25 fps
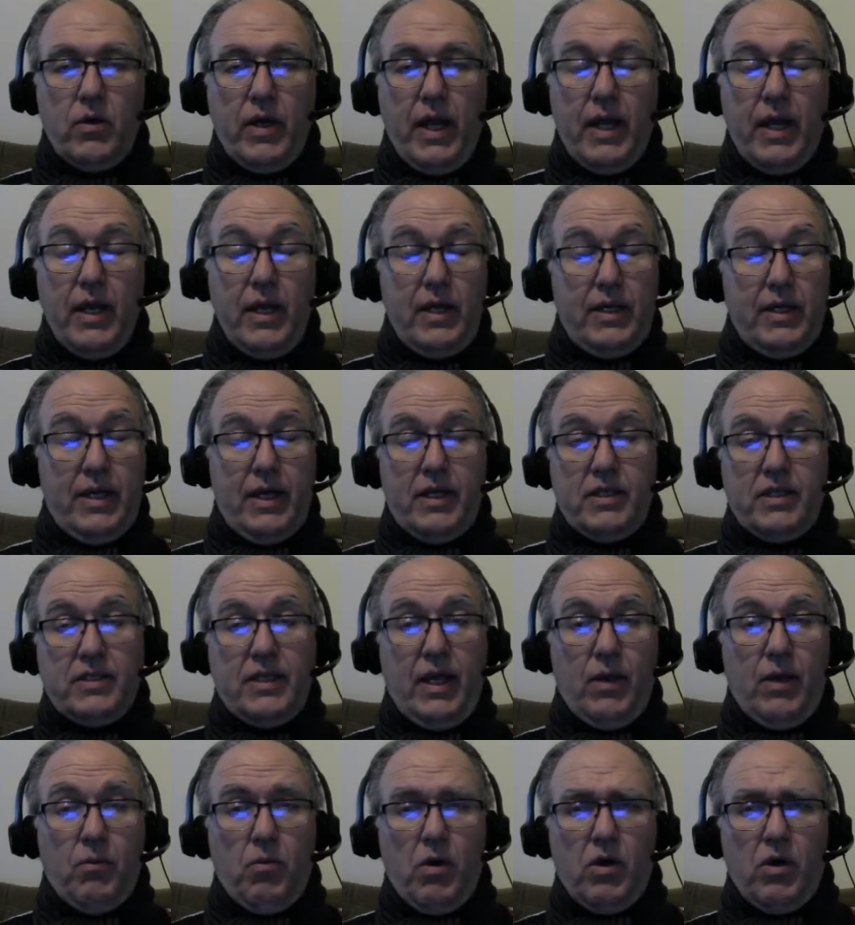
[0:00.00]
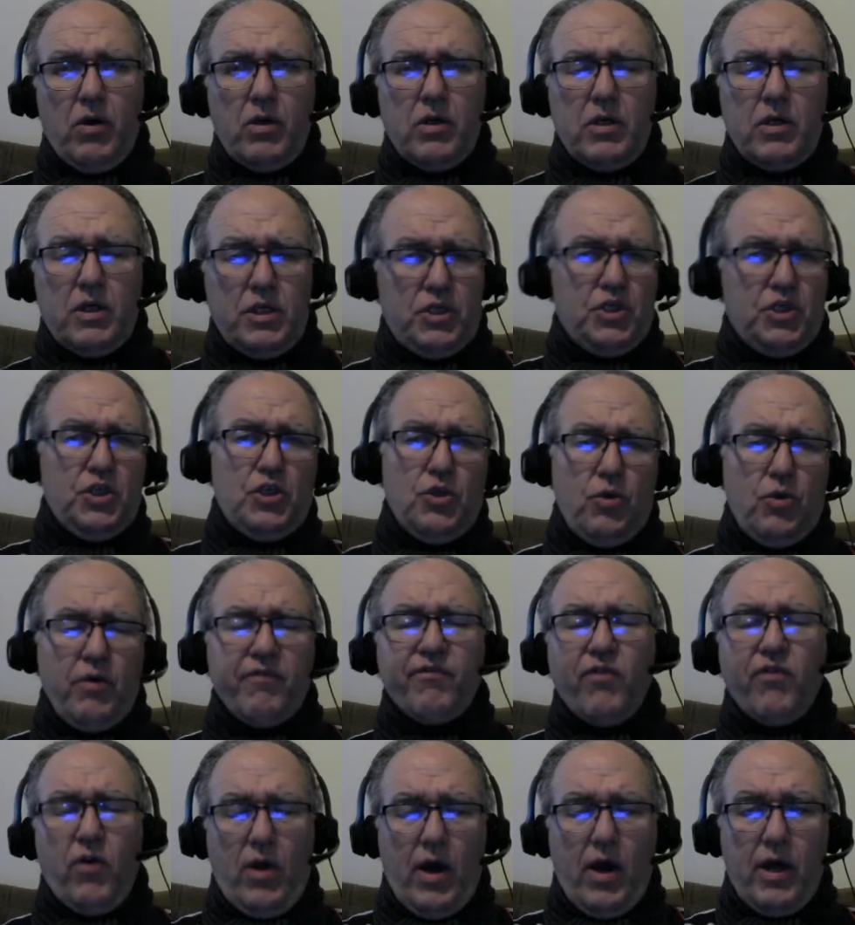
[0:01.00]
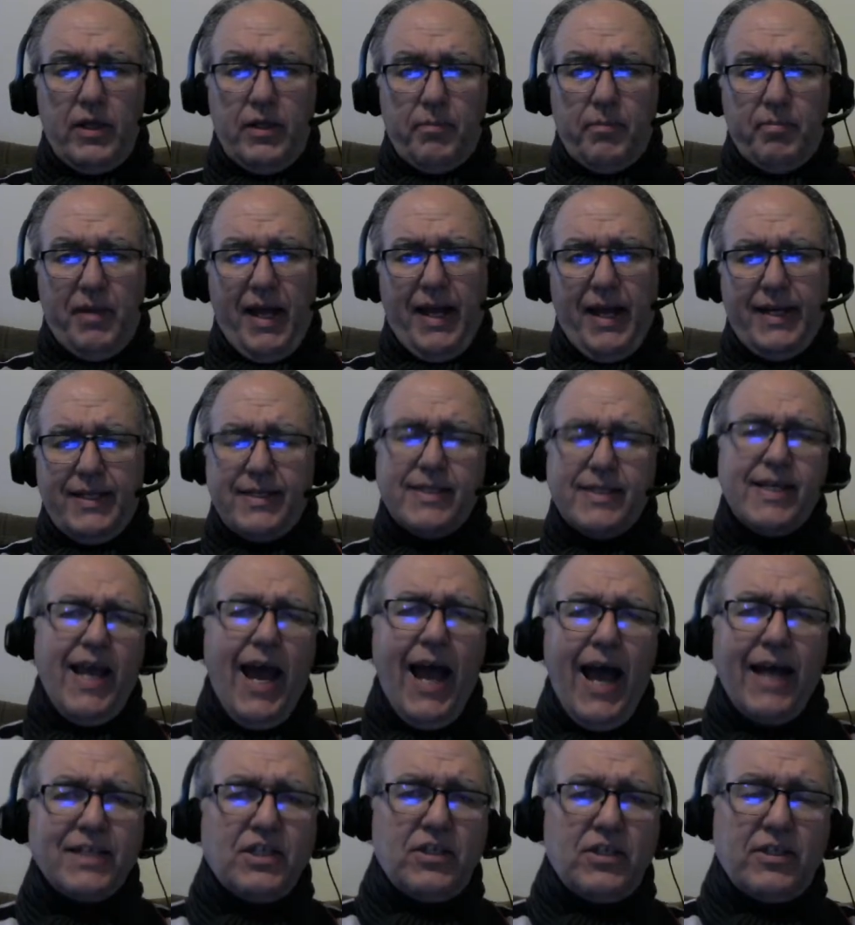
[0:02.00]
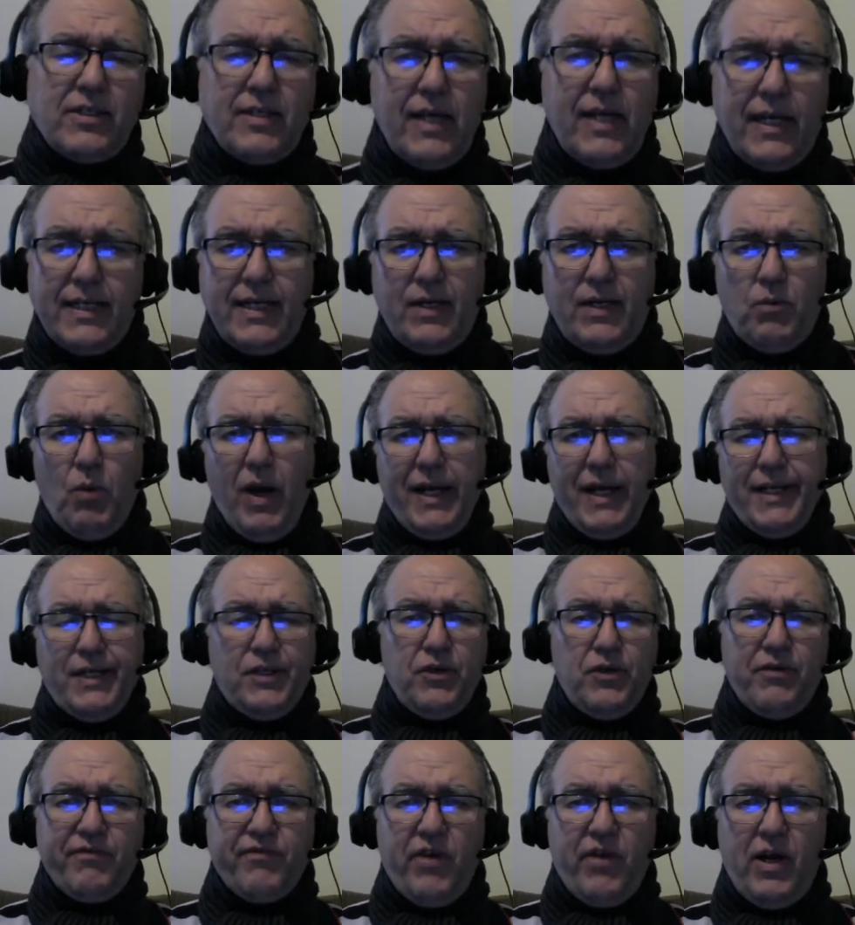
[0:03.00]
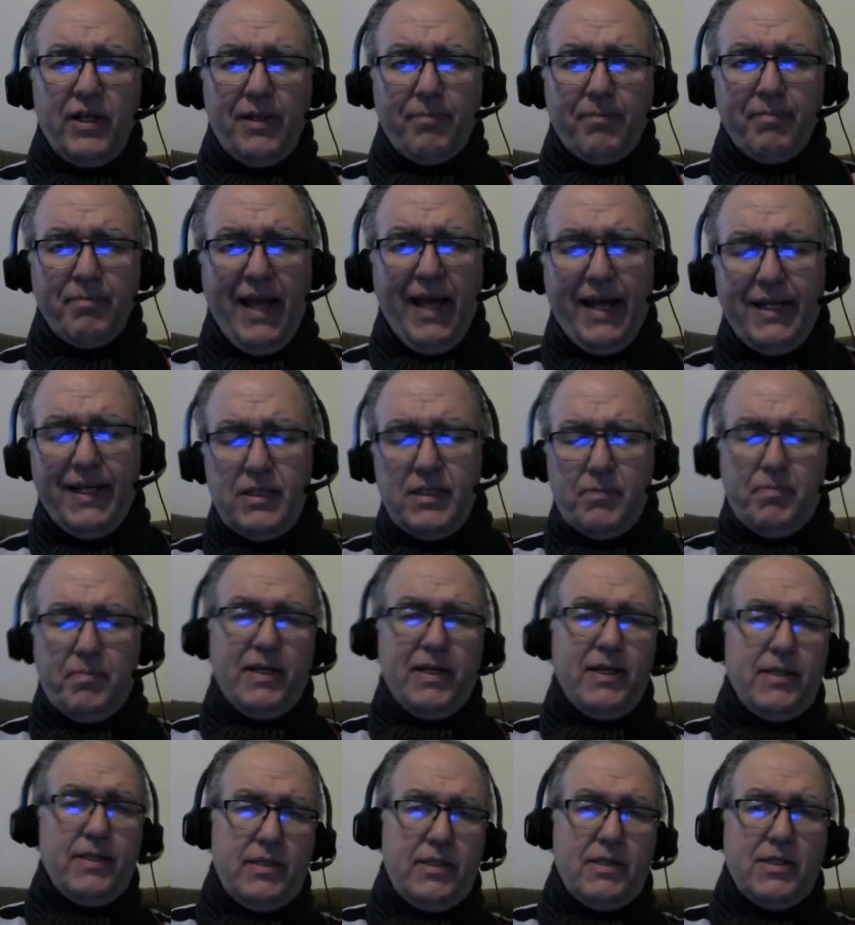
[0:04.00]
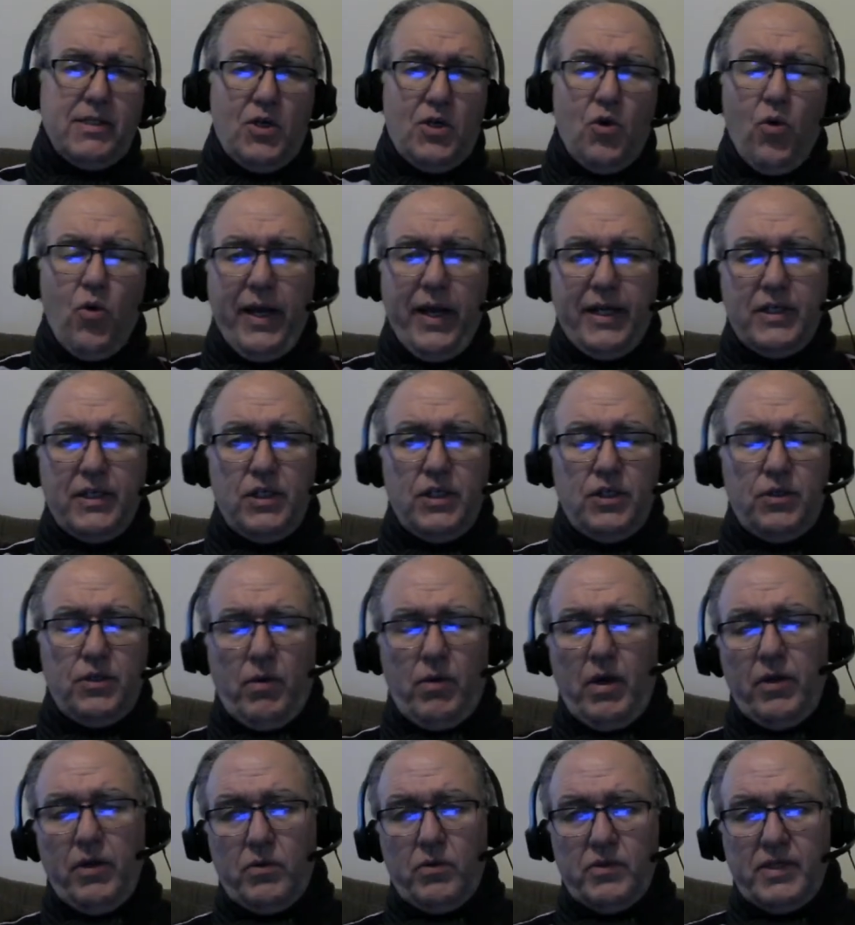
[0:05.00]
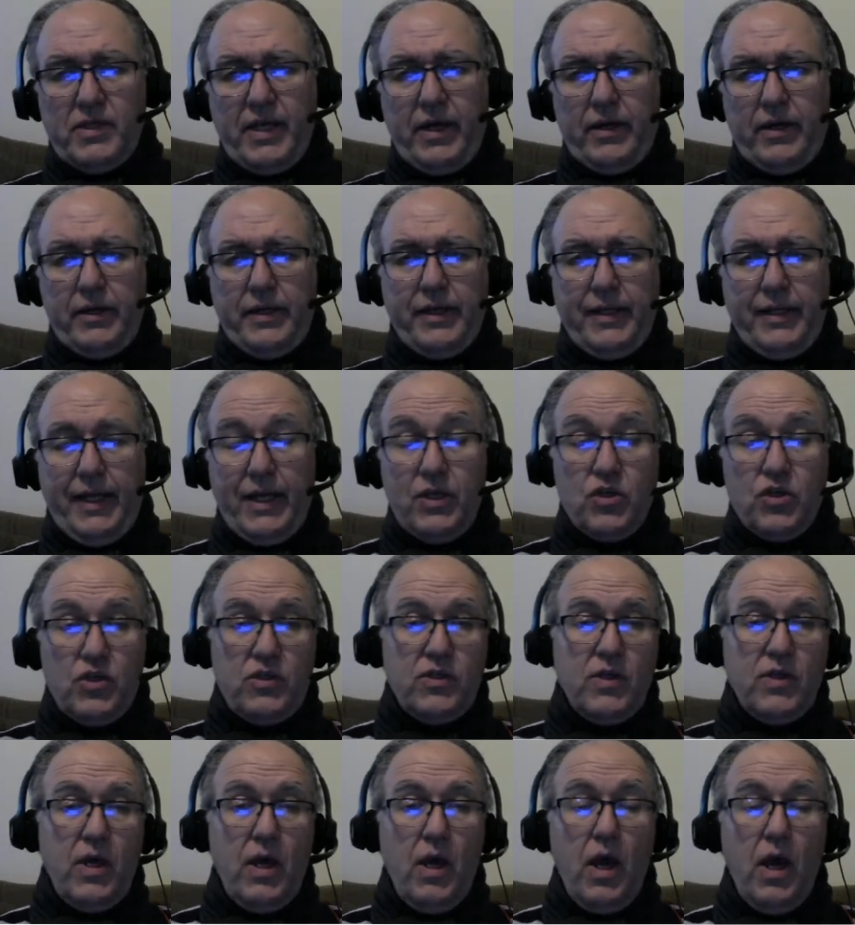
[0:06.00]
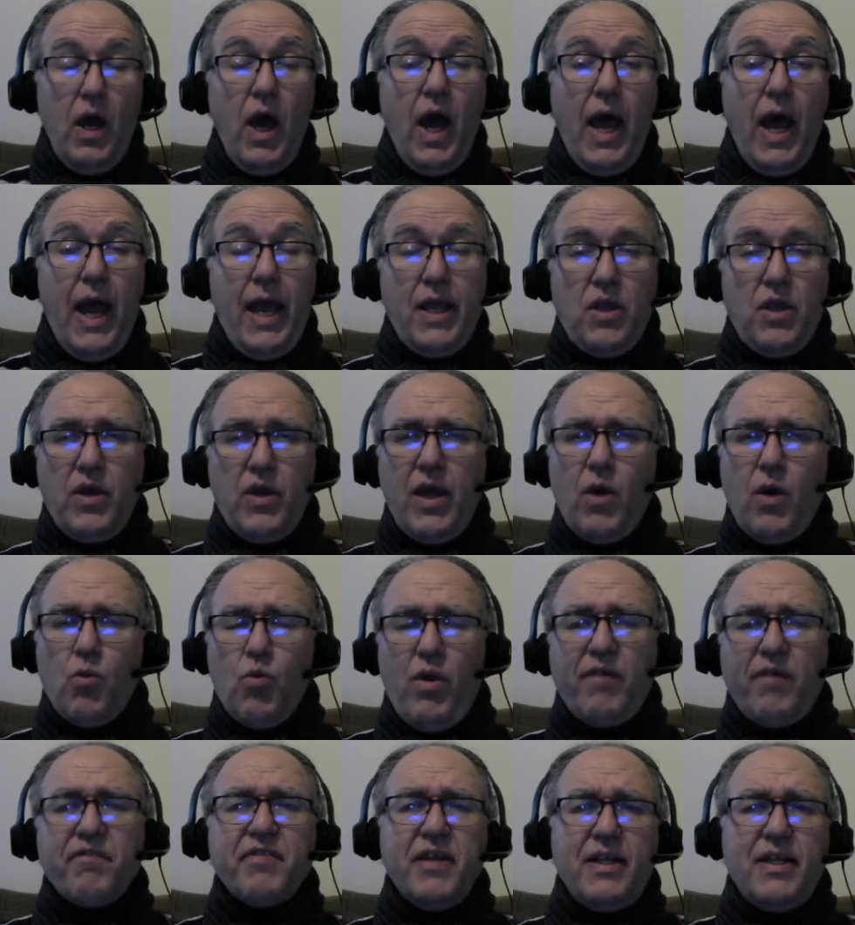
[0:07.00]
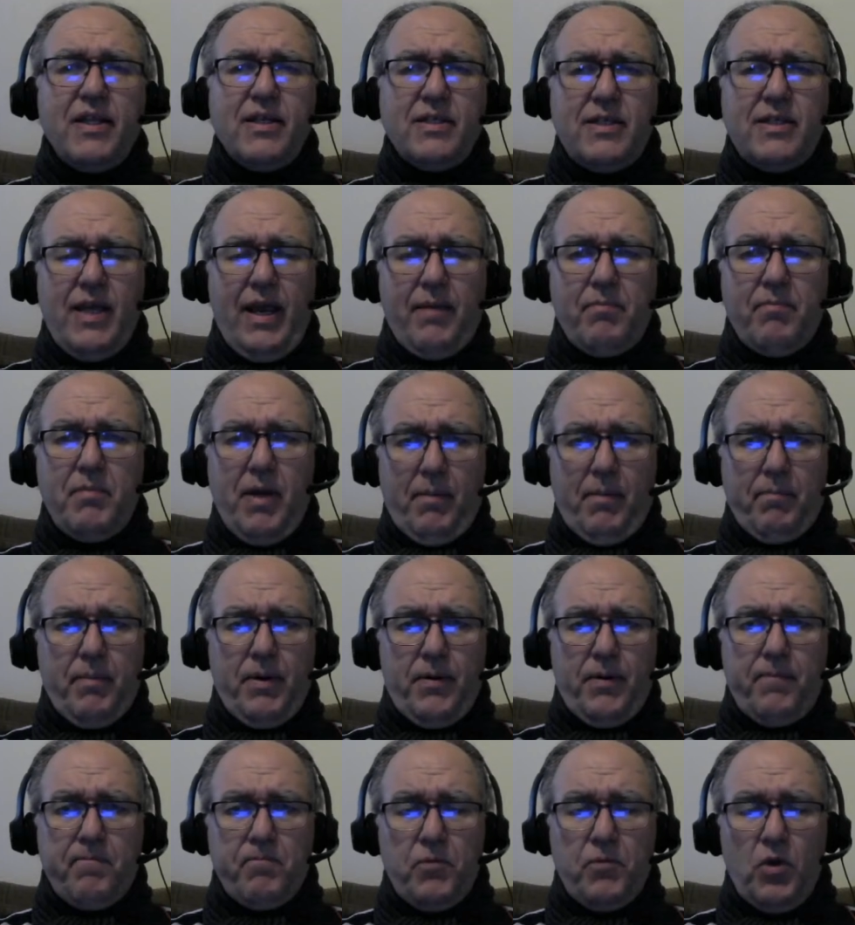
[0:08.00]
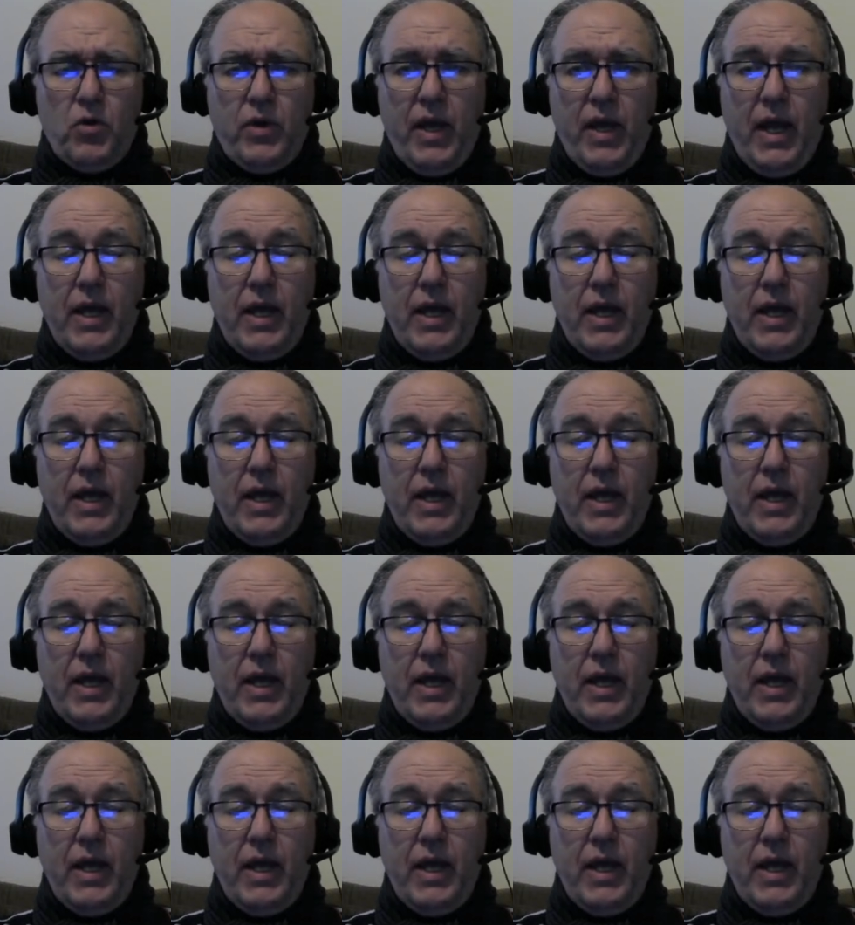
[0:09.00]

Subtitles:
Okay, now you say, well, could you do it for all the planets? Yeah, I didn't want to do it for all the planets because it's annoying to do all those calculations, and you get roughly the same number.